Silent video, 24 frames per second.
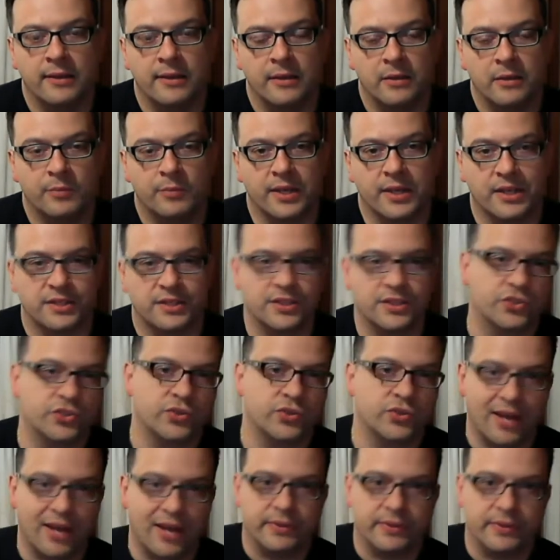because it's
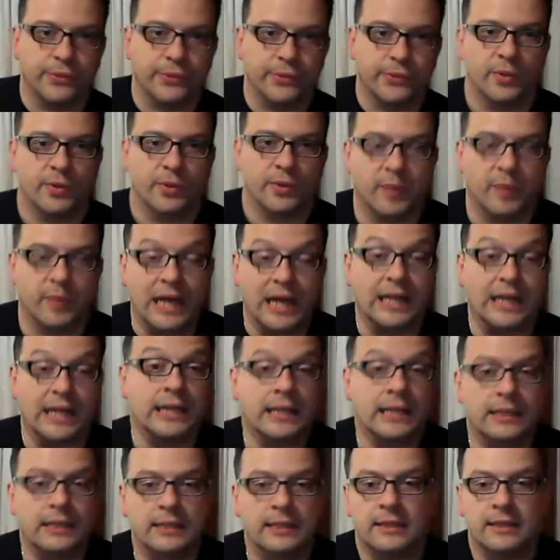traveling through the
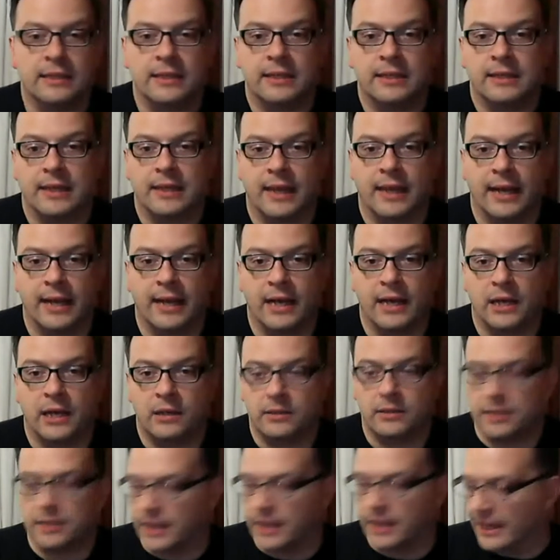body.
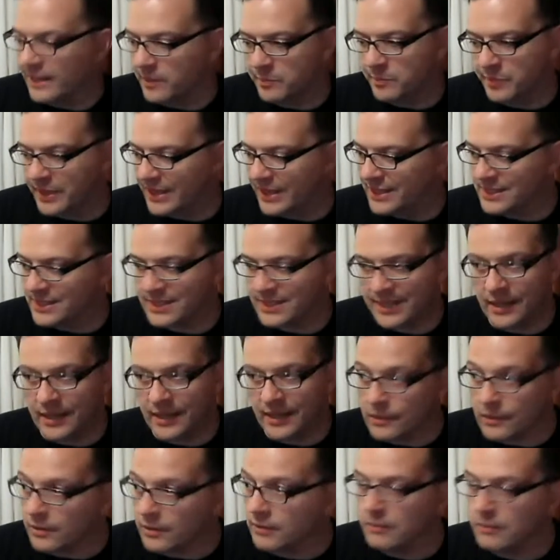And the B is
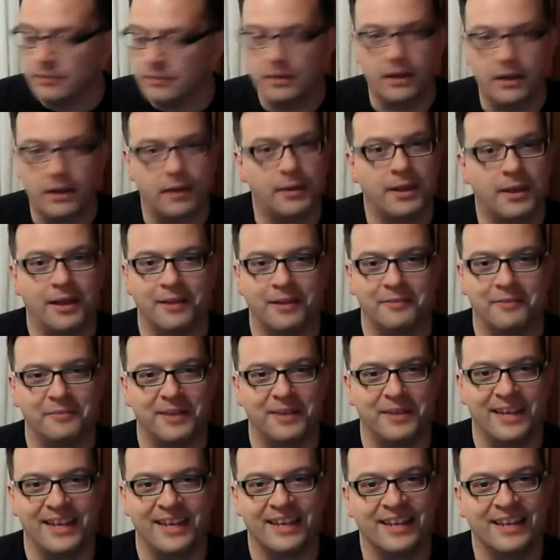killer. I mean,